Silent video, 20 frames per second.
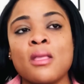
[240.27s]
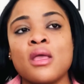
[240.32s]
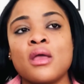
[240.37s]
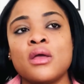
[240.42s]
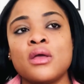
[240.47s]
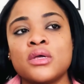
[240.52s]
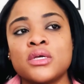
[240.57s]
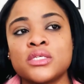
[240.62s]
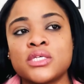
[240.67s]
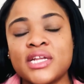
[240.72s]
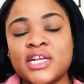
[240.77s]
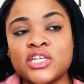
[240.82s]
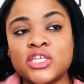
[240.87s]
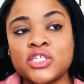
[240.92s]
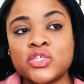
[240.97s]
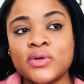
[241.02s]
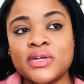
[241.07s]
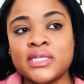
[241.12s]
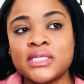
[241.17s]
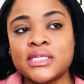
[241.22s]
So they just
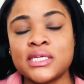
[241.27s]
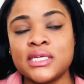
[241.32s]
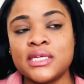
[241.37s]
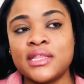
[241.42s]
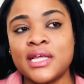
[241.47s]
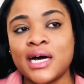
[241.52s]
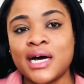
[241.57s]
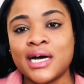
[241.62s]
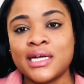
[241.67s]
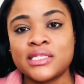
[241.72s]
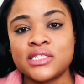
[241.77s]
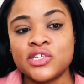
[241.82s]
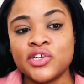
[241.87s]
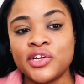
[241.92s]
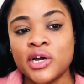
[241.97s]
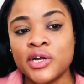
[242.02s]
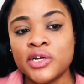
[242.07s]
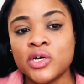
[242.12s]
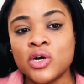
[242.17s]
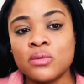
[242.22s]
want to see that you're not
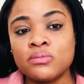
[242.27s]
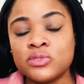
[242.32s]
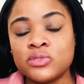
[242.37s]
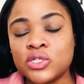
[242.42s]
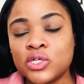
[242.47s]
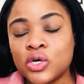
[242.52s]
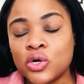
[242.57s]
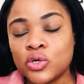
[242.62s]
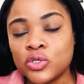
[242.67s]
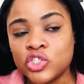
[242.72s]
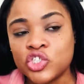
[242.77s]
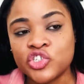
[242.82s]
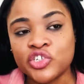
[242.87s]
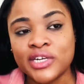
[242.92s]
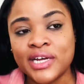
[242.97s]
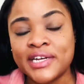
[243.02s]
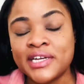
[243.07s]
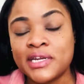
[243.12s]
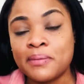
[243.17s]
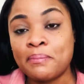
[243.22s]
going to come to the country
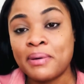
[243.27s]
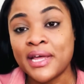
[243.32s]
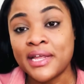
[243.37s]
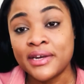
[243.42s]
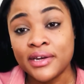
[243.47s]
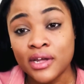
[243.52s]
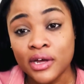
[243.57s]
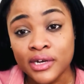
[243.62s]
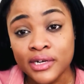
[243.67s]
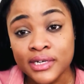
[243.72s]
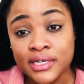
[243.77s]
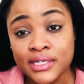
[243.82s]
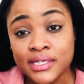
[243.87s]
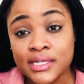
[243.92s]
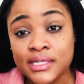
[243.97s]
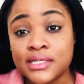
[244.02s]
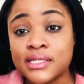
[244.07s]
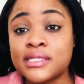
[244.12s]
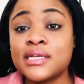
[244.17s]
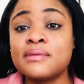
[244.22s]
and depend on the
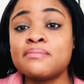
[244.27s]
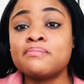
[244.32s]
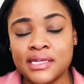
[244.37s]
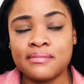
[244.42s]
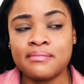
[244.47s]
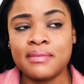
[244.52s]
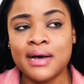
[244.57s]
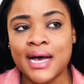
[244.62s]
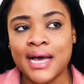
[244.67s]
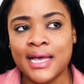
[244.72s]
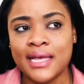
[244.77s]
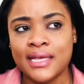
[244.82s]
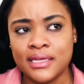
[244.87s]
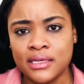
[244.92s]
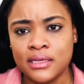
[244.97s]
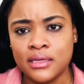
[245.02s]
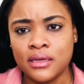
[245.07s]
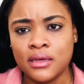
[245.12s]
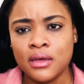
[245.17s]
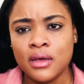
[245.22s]
system,
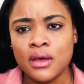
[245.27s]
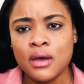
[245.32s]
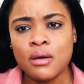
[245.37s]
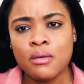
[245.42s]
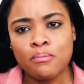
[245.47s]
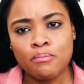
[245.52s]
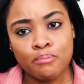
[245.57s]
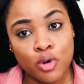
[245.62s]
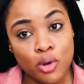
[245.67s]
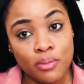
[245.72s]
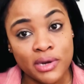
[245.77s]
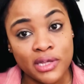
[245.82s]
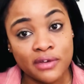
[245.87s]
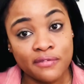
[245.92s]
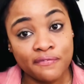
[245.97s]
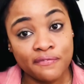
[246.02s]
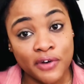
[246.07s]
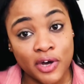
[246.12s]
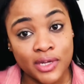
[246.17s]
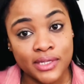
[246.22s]
i.e. public
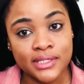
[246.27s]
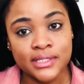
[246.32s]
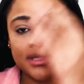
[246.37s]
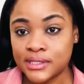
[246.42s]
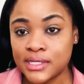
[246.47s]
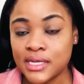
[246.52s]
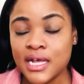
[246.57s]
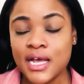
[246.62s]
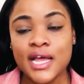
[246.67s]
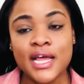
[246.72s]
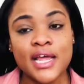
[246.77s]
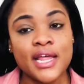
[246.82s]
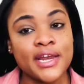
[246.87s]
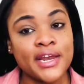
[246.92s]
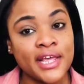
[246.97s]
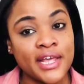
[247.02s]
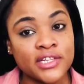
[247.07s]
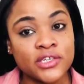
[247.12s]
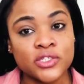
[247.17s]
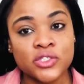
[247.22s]
funds.
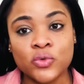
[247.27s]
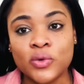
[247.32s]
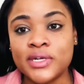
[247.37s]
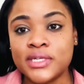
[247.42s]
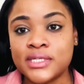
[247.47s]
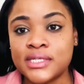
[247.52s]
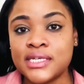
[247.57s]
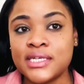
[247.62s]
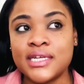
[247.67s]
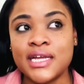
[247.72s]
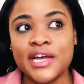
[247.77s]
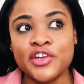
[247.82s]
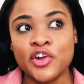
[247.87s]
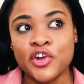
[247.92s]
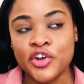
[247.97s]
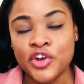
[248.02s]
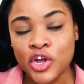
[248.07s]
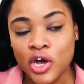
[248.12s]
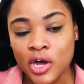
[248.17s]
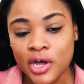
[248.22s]
They just want to see that you're
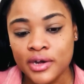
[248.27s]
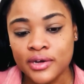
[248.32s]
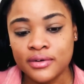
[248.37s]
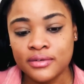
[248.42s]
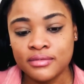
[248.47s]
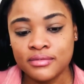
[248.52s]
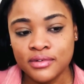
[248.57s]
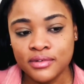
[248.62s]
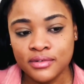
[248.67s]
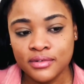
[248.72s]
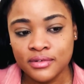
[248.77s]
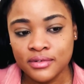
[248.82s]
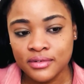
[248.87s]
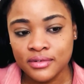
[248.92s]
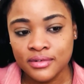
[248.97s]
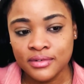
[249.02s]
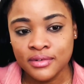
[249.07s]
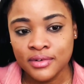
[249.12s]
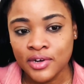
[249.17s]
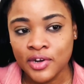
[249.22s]
not
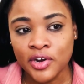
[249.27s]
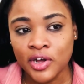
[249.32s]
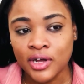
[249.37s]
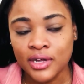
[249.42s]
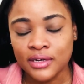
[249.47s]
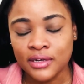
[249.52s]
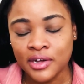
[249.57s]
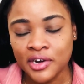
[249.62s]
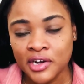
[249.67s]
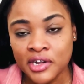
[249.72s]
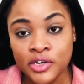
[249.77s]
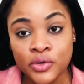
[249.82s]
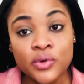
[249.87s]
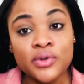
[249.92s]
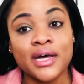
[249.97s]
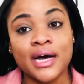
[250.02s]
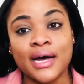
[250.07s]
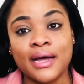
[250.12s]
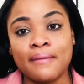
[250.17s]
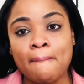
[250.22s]
going to do
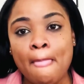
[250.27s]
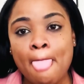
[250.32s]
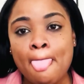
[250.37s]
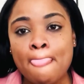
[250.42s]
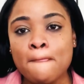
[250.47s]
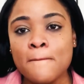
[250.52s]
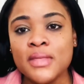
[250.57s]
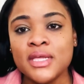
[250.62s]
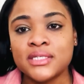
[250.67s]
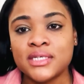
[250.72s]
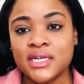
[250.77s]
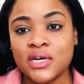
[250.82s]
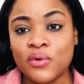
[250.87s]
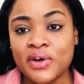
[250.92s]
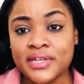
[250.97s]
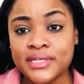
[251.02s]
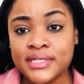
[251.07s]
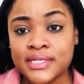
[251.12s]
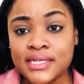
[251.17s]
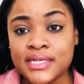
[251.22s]
that. So they want
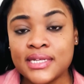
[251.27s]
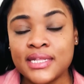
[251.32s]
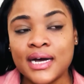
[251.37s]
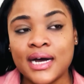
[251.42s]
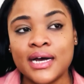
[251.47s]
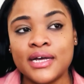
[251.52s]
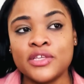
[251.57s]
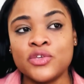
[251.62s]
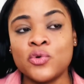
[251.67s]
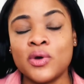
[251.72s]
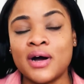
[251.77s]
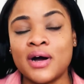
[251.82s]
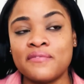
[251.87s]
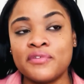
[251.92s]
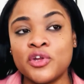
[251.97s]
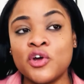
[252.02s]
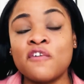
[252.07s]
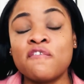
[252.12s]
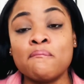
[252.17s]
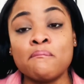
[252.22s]
to see that you have
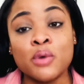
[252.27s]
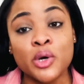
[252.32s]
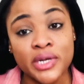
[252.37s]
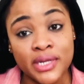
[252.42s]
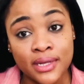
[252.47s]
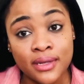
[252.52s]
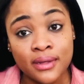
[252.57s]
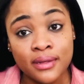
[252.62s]
enough money,